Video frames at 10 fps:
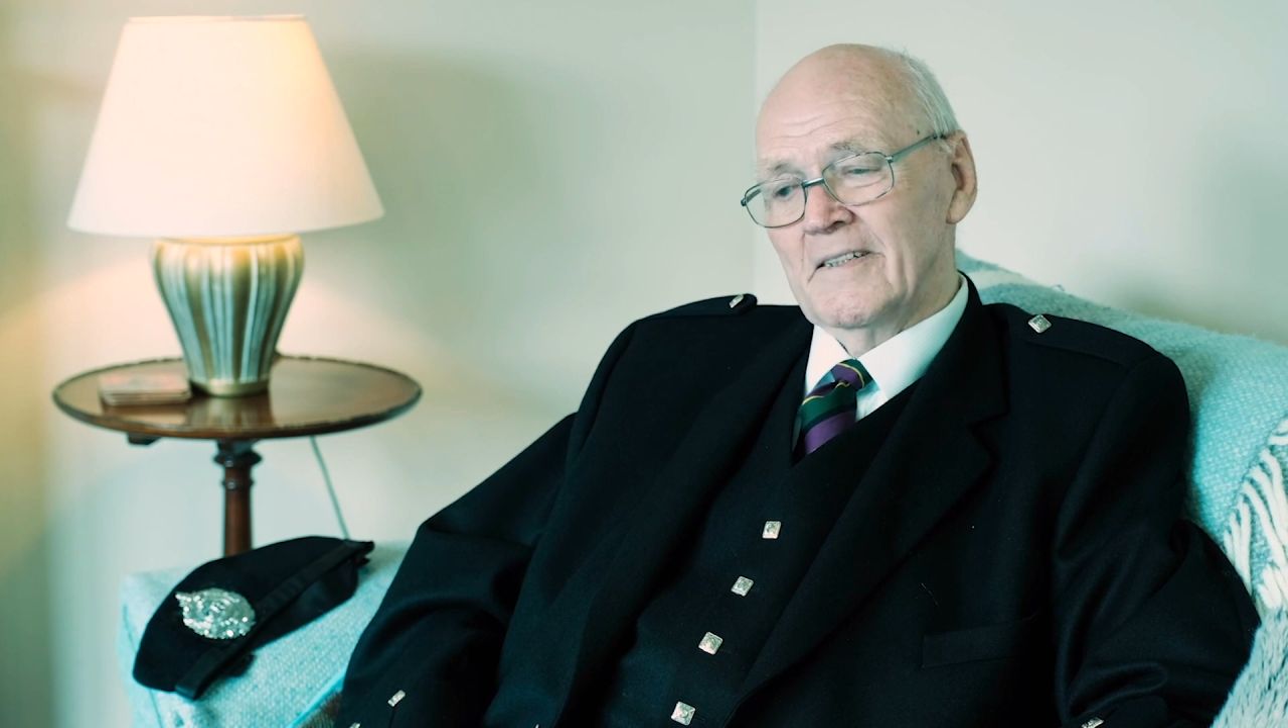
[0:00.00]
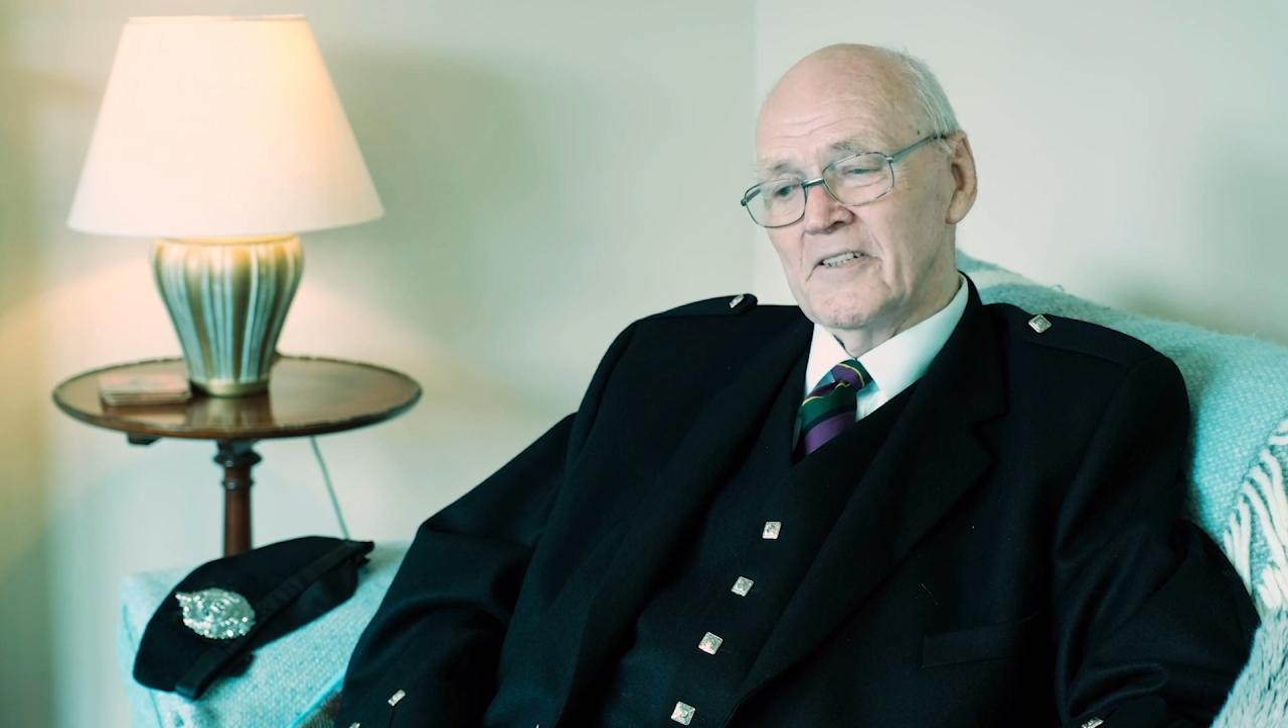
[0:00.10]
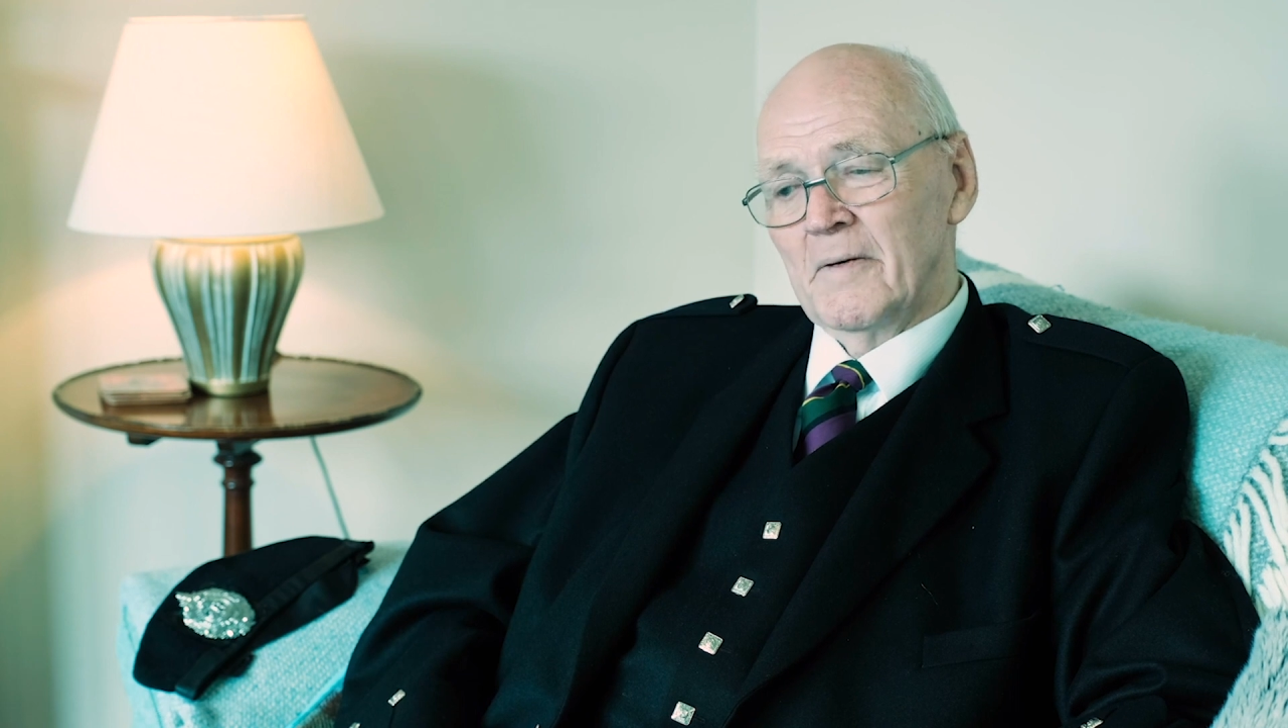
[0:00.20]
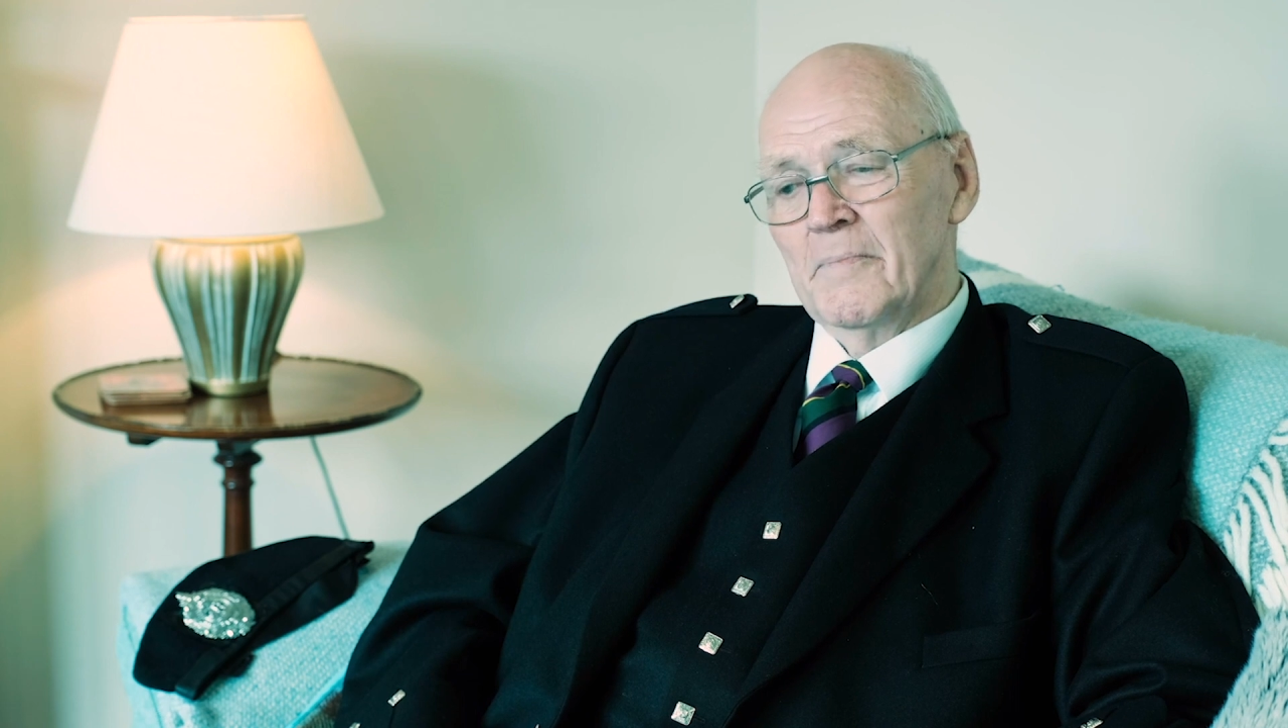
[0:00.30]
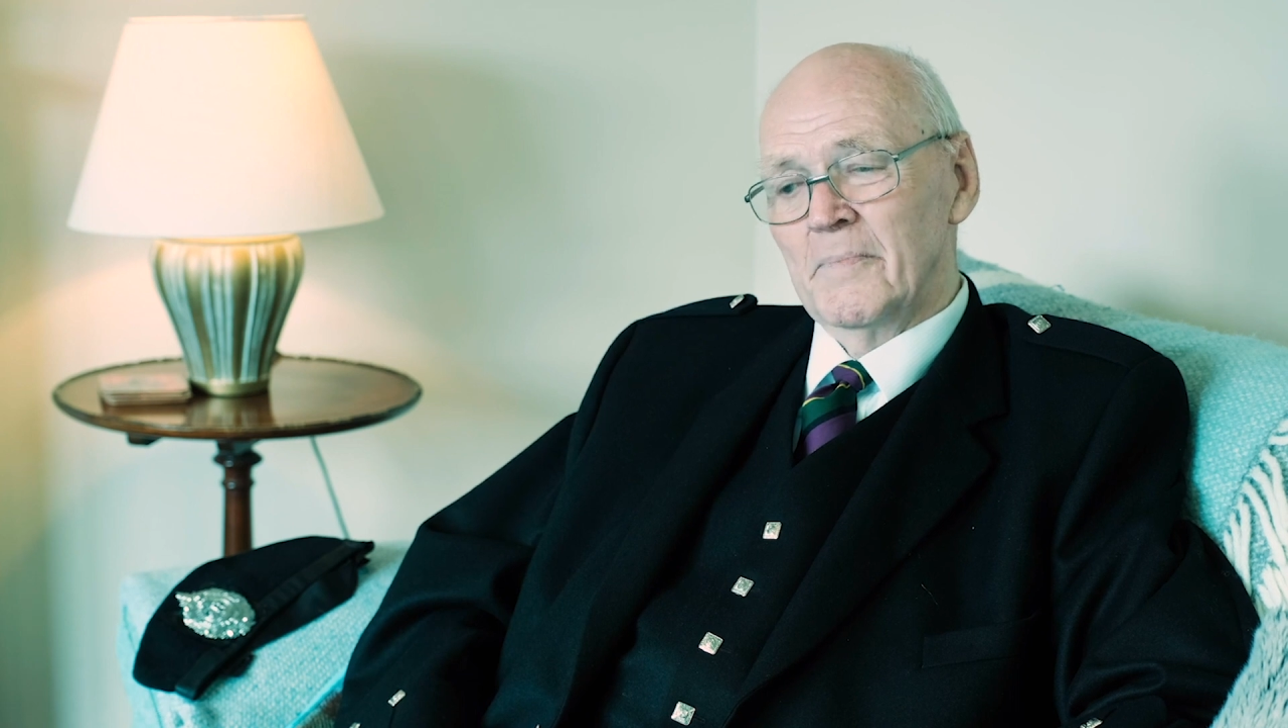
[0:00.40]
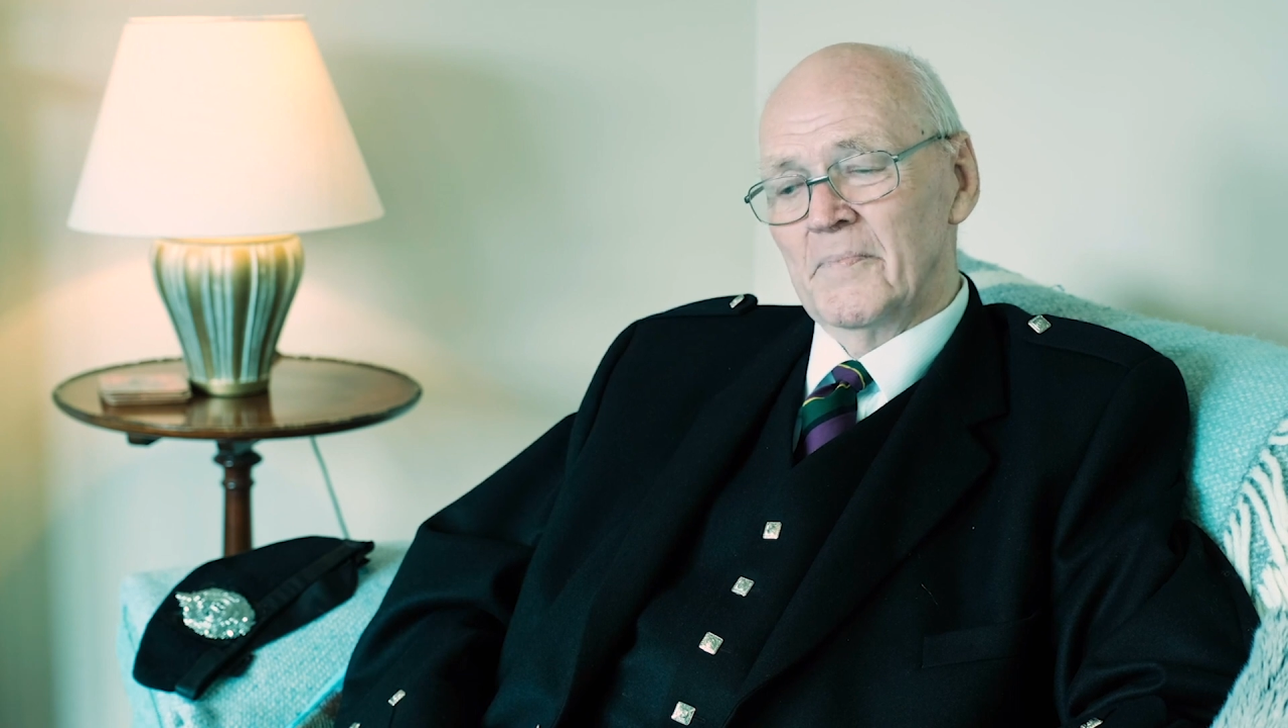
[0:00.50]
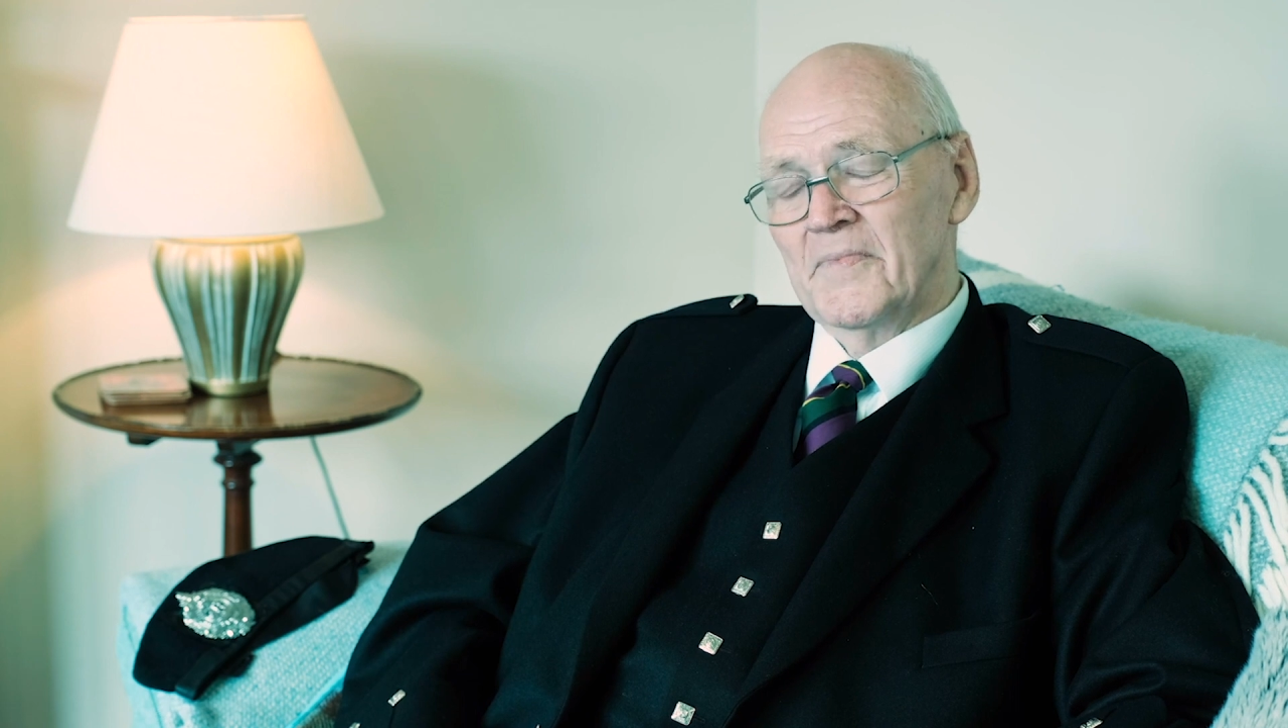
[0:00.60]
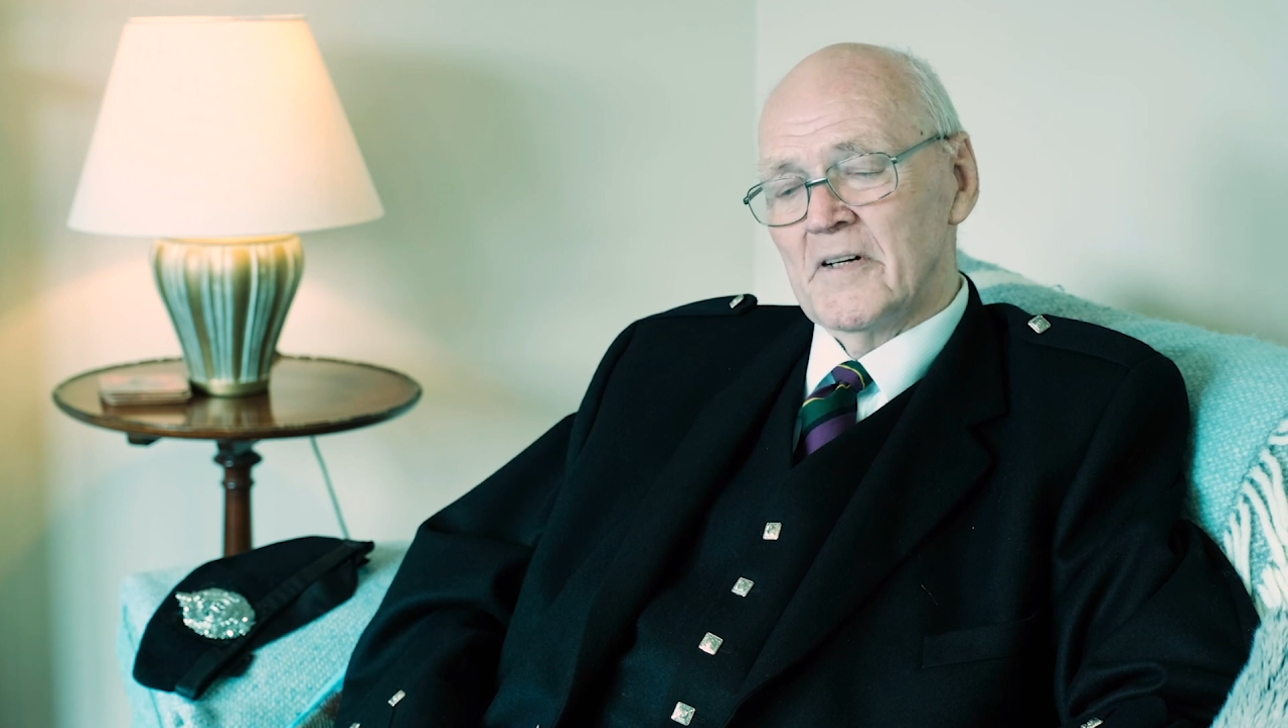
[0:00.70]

some